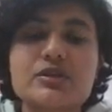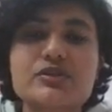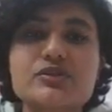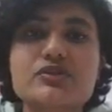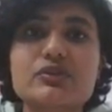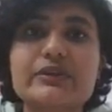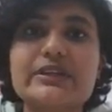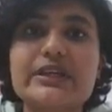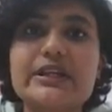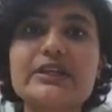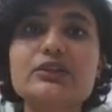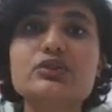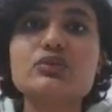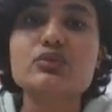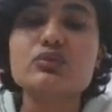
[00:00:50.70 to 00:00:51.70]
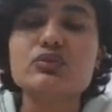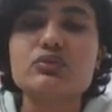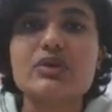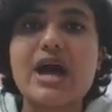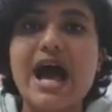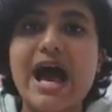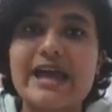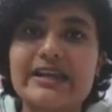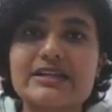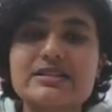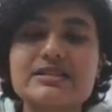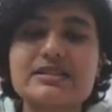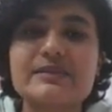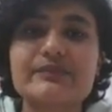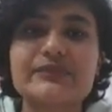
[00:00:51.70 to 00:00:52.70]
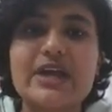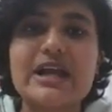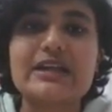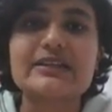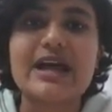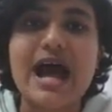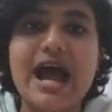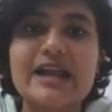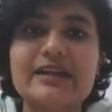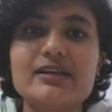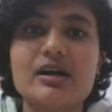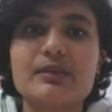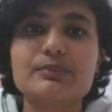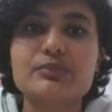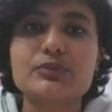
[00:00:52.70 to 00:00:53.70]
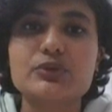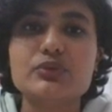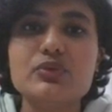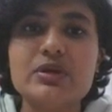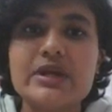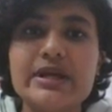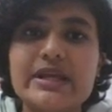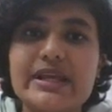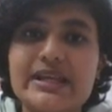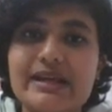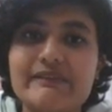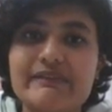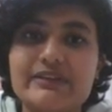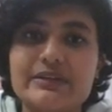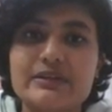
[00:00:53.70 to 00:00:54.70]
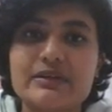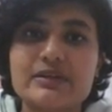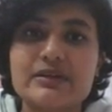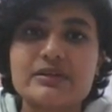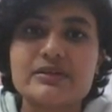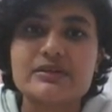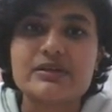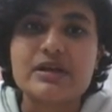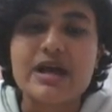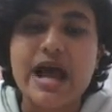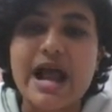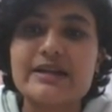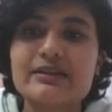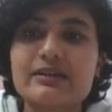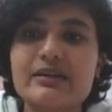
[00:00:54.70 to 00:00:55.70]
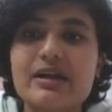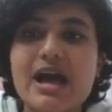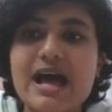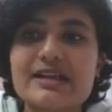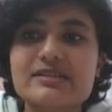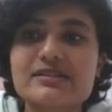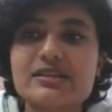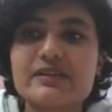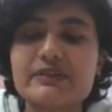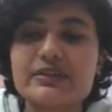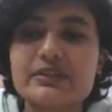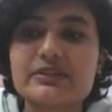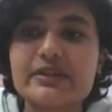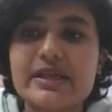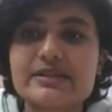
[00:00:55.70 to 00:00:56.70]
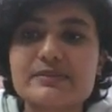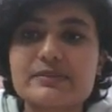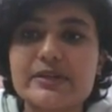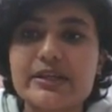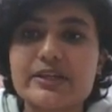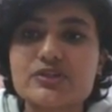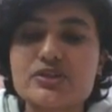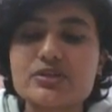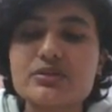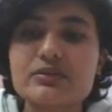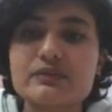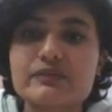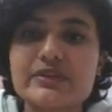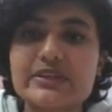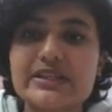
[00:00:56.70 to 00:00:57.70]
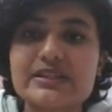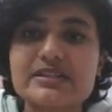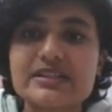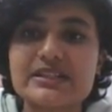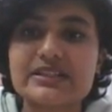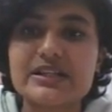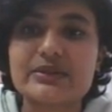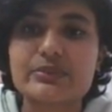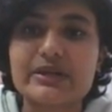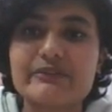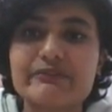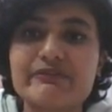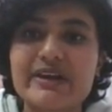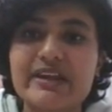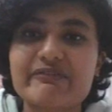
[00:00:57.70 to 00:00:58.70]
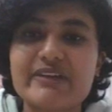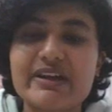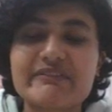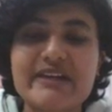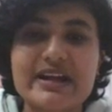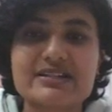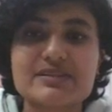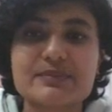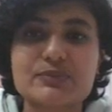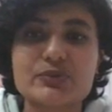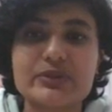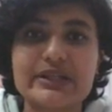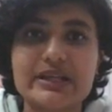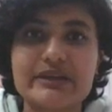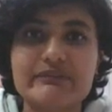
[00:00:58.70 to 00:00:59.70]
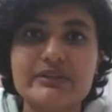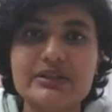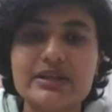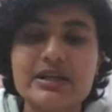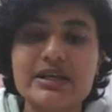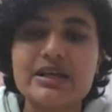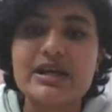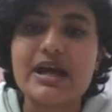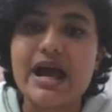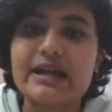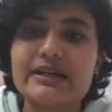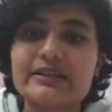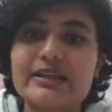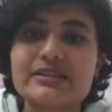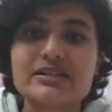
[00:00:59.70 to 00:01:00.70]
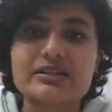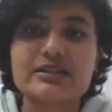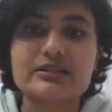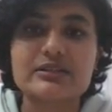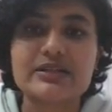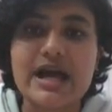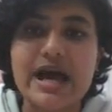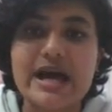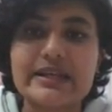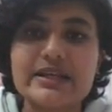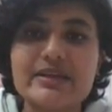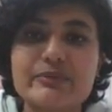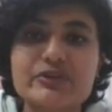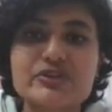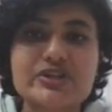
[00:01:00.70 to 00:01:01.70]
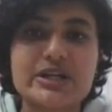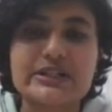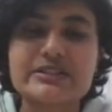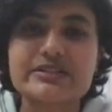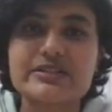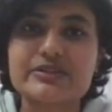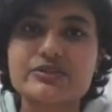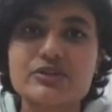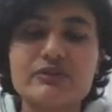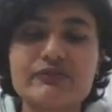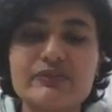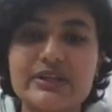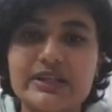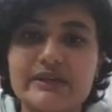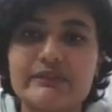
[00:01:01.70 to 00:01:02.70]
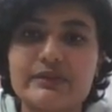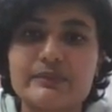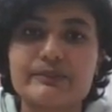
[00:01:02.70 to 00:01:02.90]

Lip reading: So we need two arrays that add up to 11. And as given in the explanation, we can see that 155 adds up to 11 and there's another array which consists of 11.